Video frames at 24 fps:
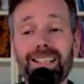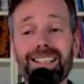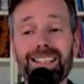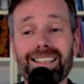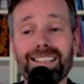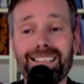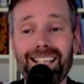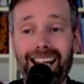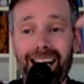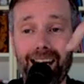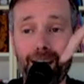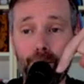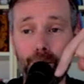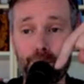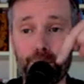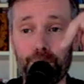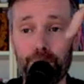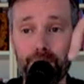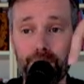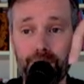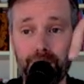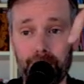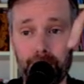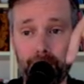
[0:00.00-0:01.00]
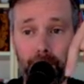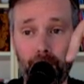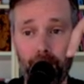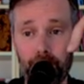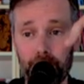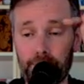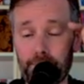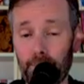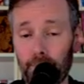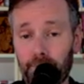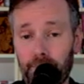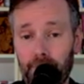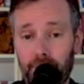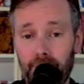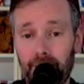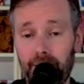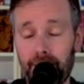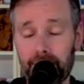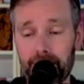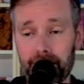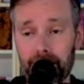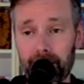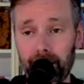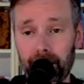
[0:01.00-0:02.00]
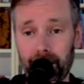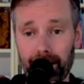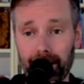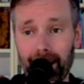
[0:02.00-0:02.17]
Now she's in Parsvottanasana.